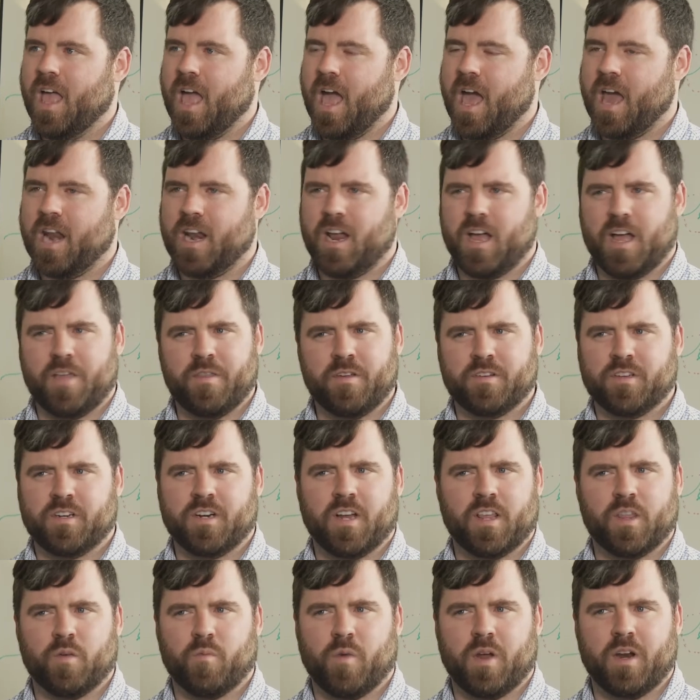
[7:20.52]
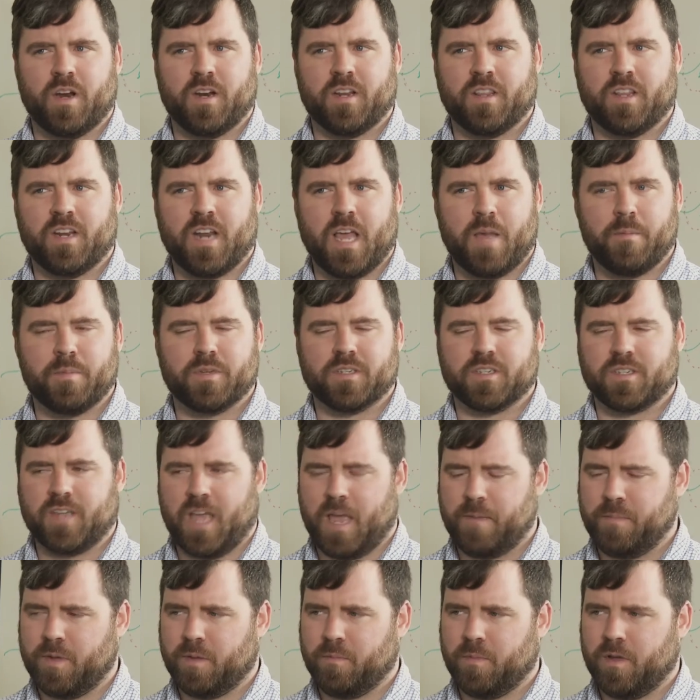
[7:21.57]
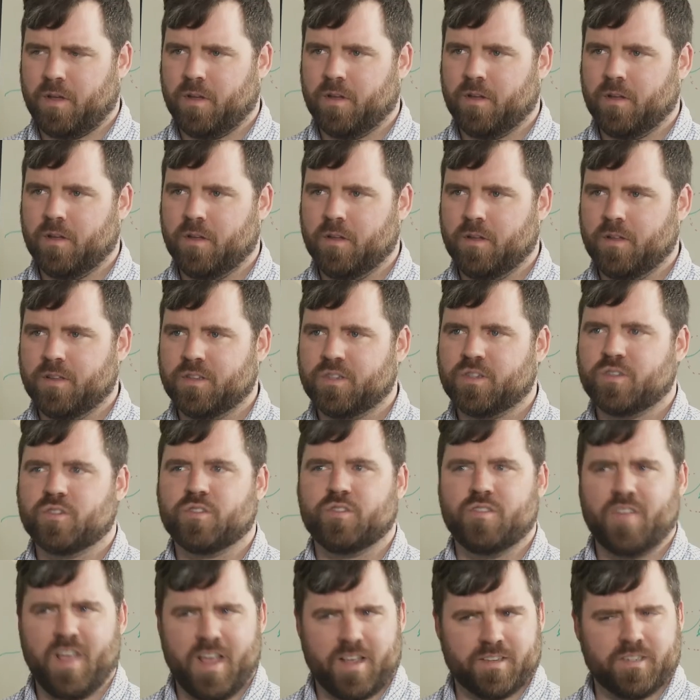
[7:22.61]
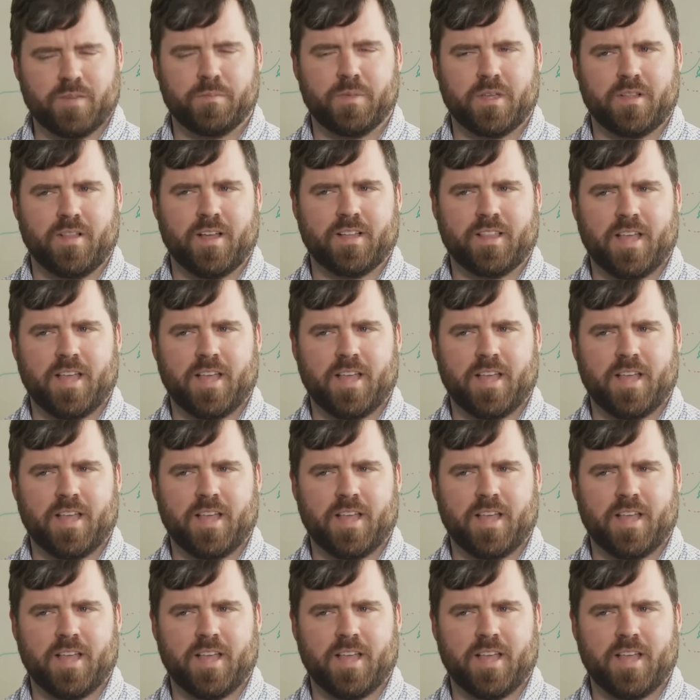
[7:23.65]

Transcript: And uh, there's another one, and the name is escaping Streamy? St yeah, something like